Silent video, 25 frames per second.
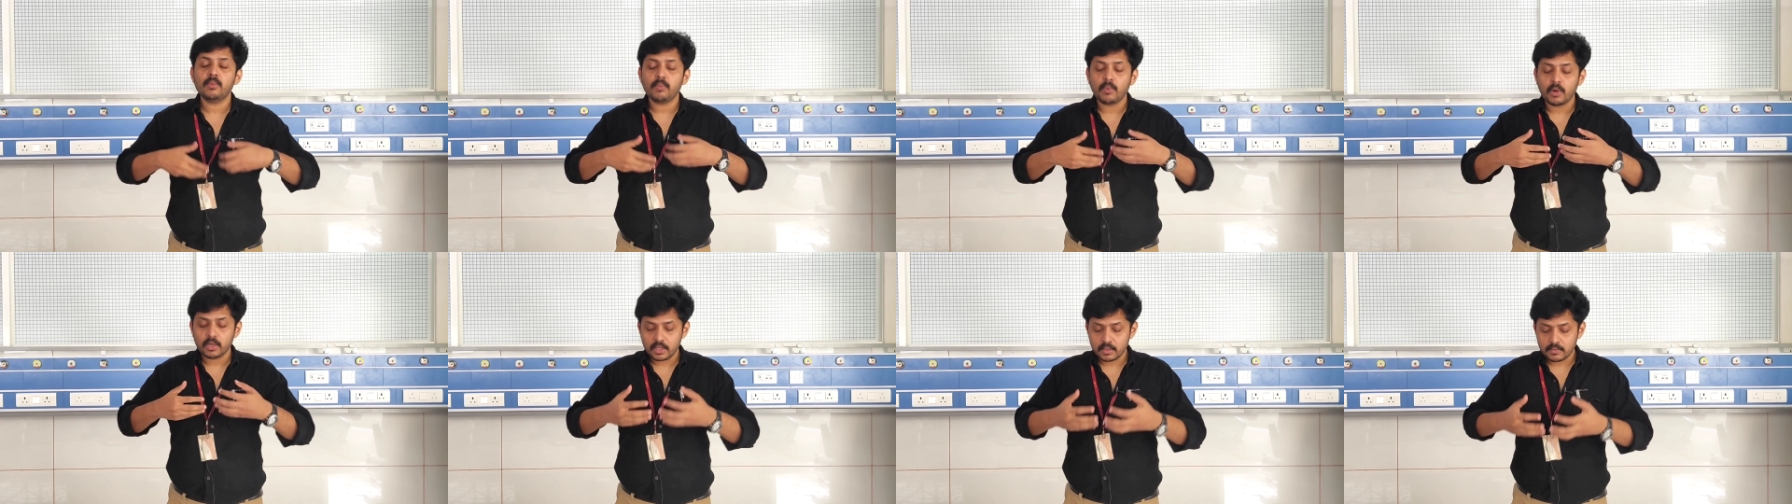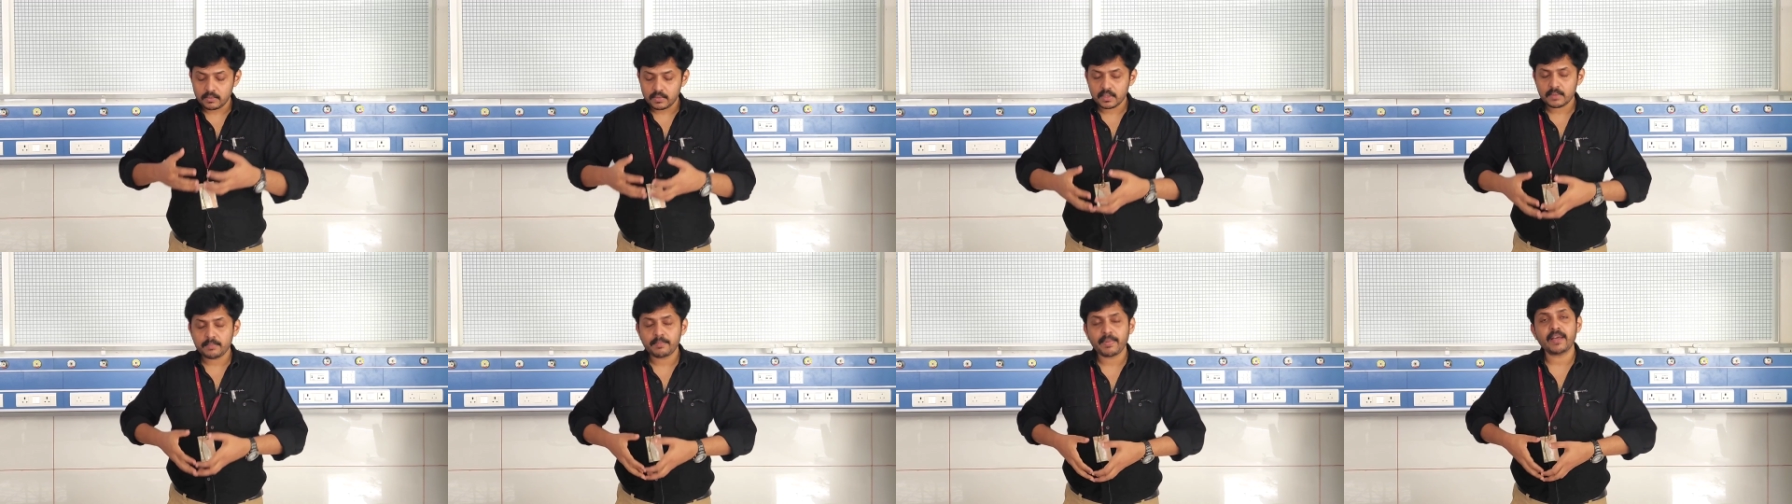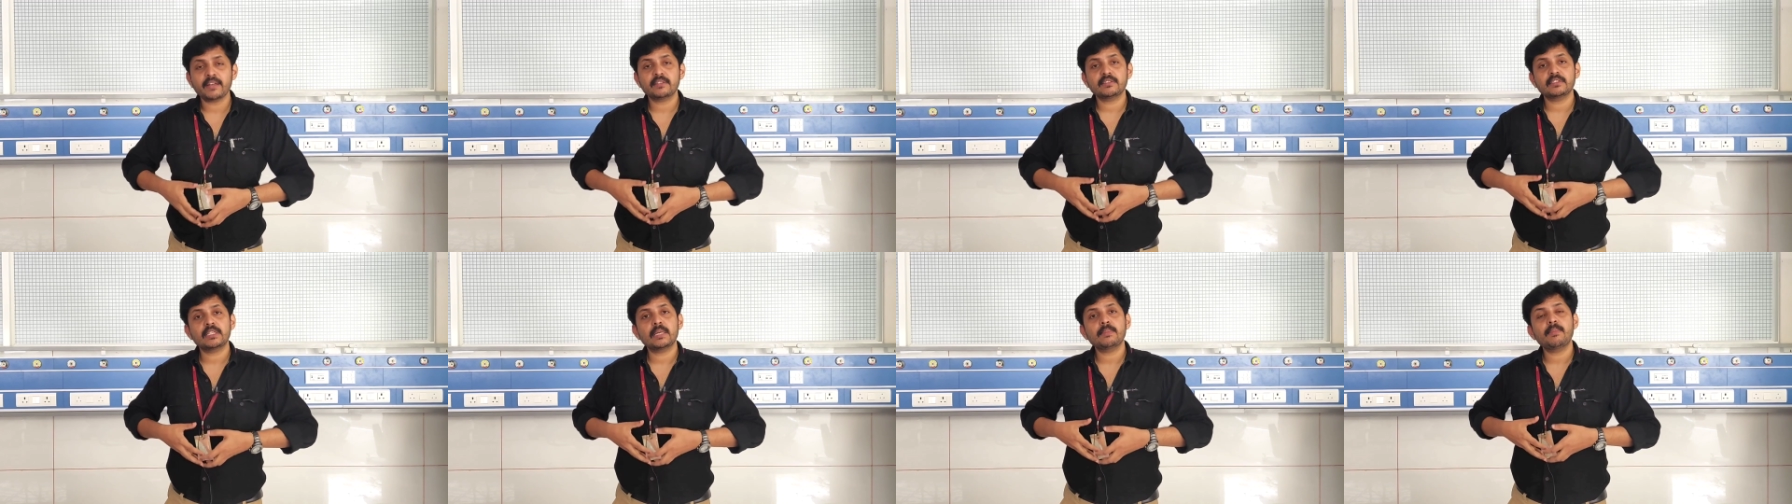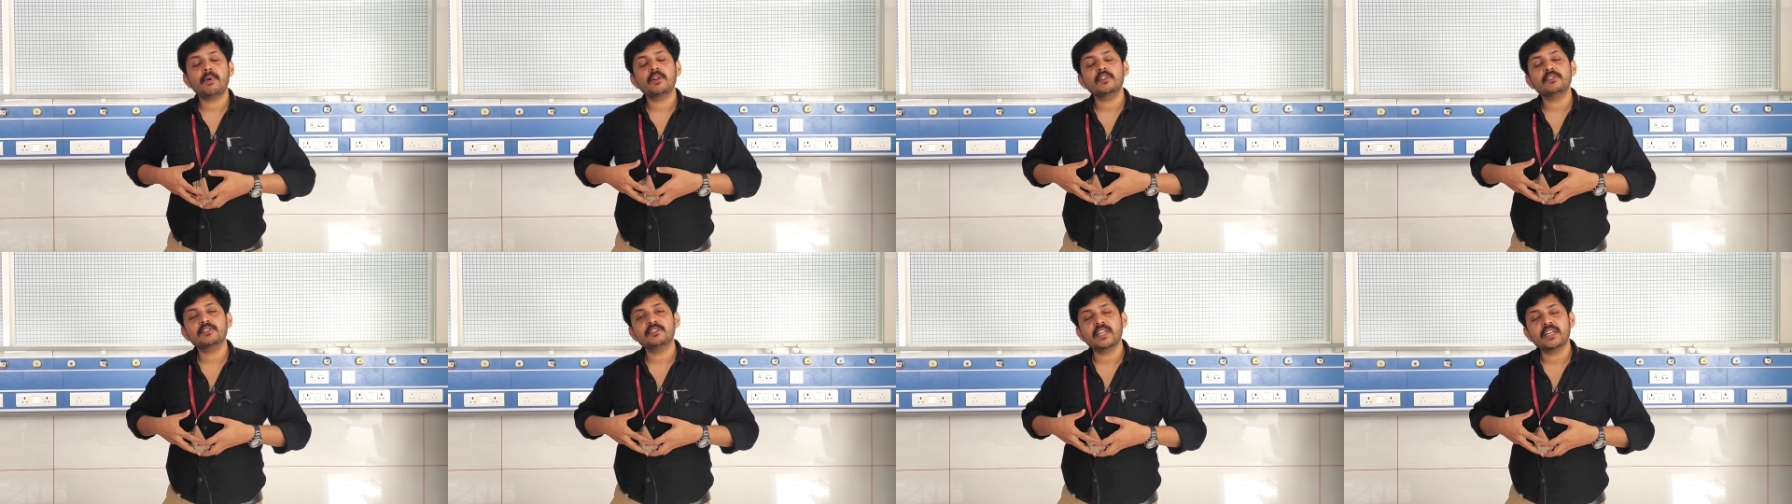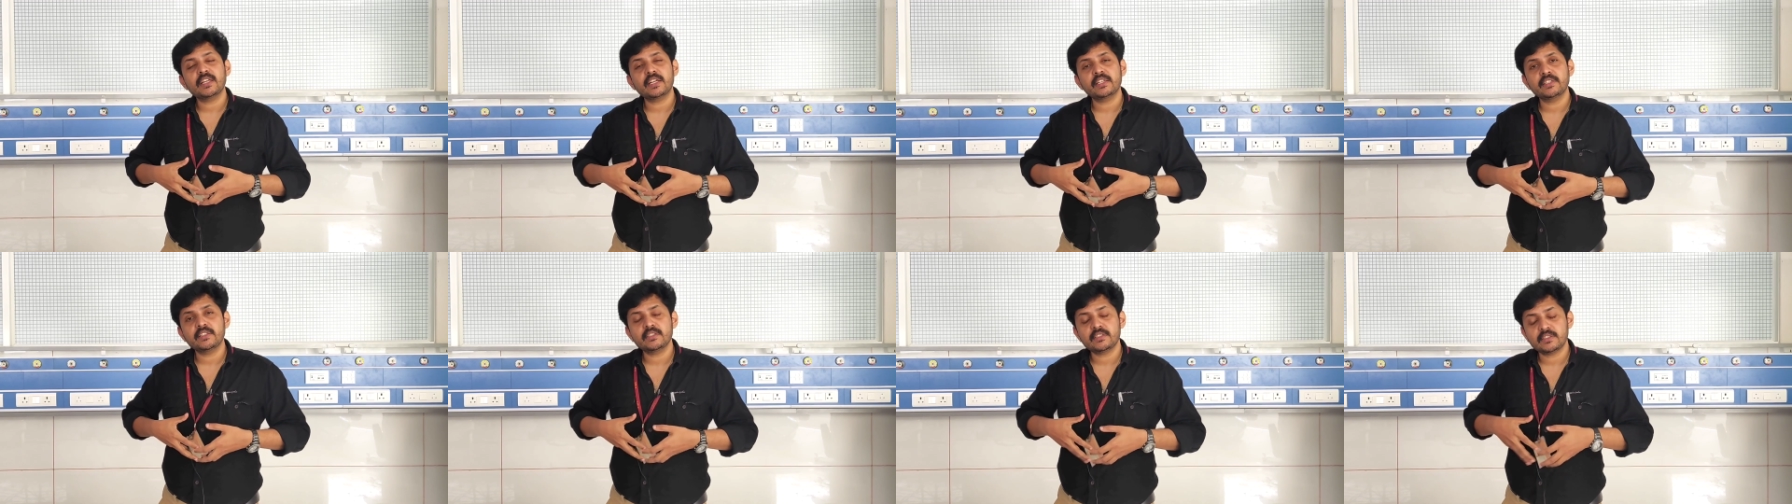whatever paracetamol is
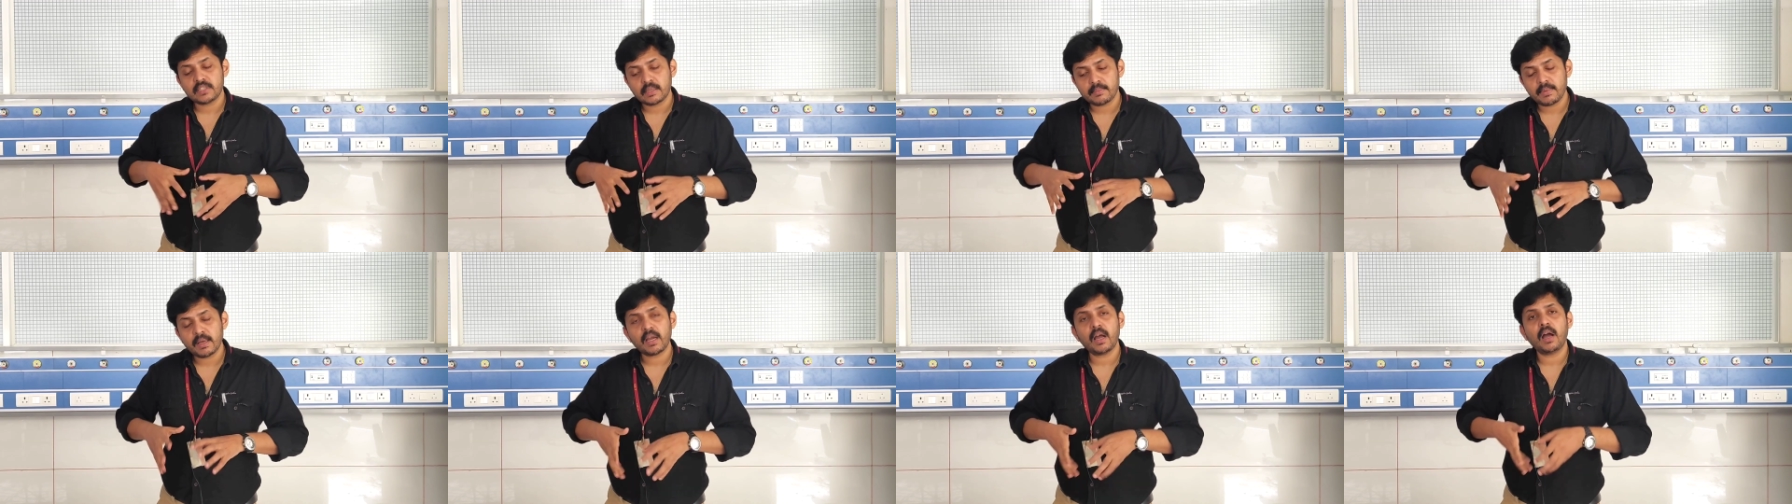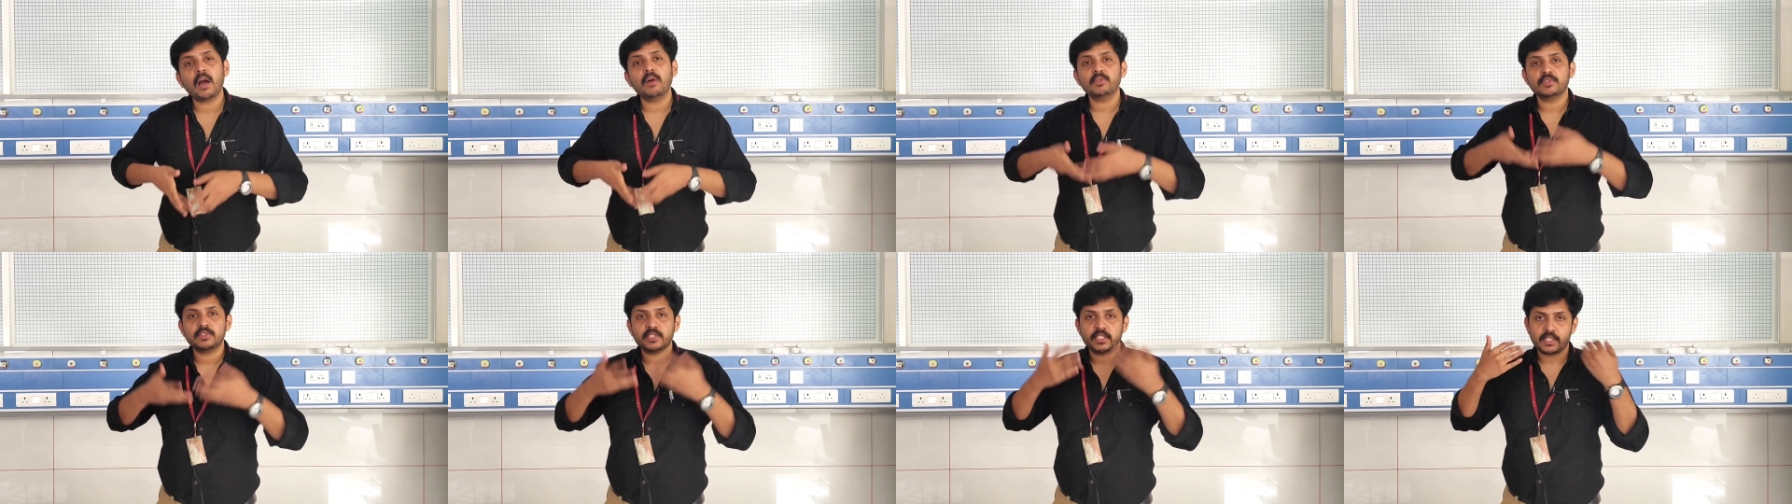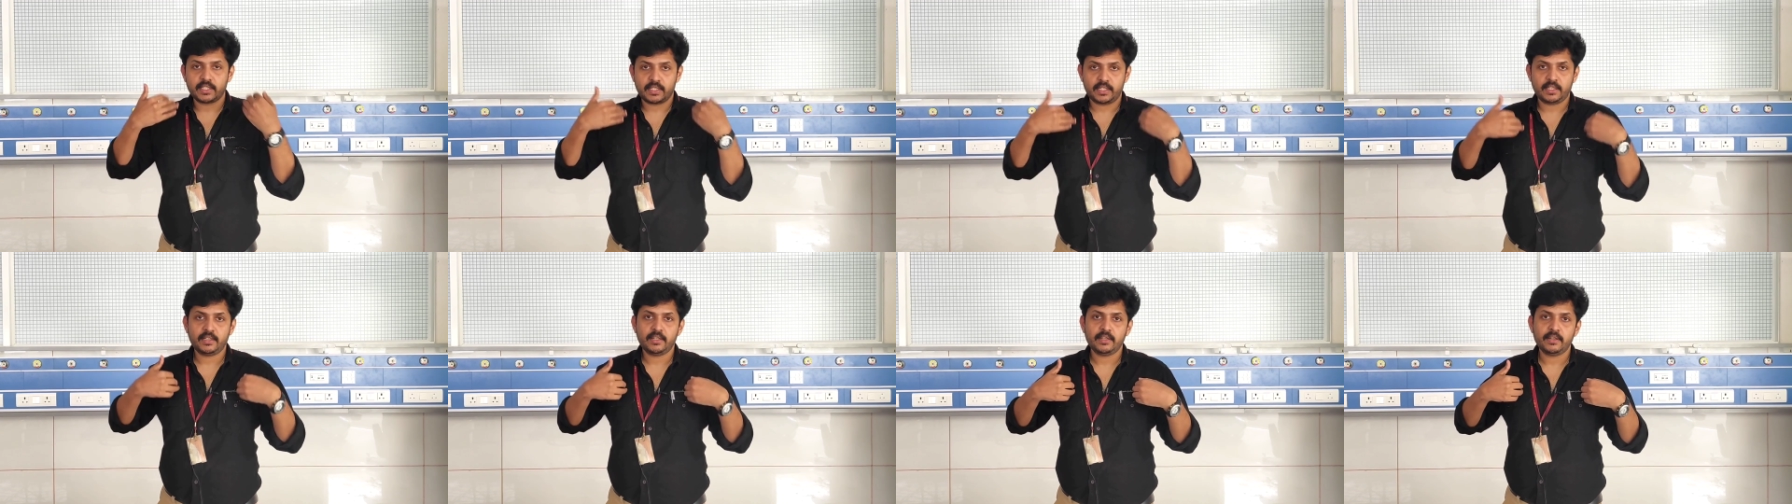there in your stomach outside.